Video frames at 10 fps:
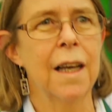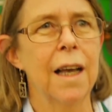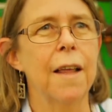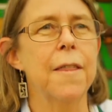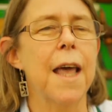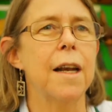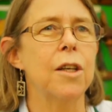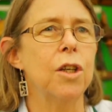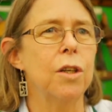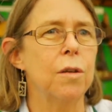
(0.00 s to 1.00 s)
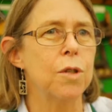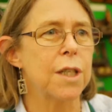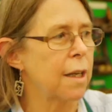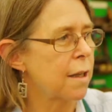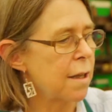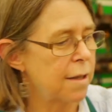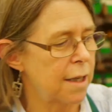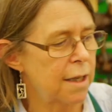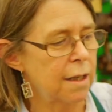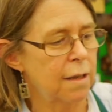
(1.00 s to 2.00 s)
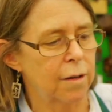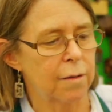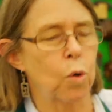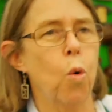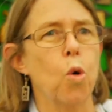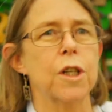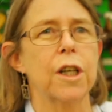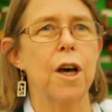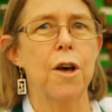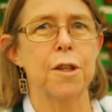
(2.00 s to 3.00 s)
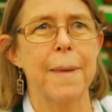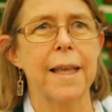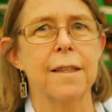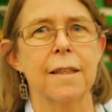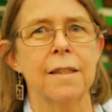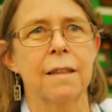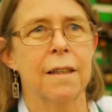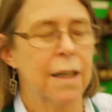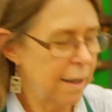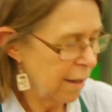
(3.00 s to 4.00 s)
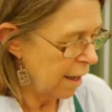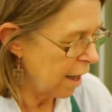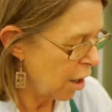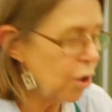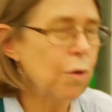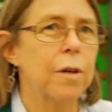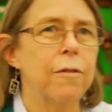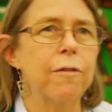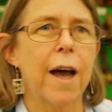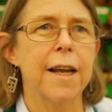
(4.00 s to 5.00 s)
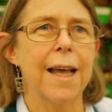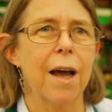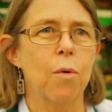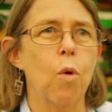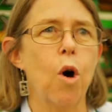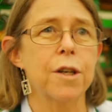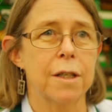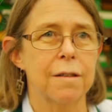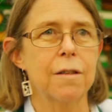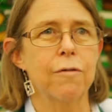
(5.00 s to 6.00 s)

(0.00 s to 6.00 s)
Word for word: and then using the quarter girth method uh, you can find out what the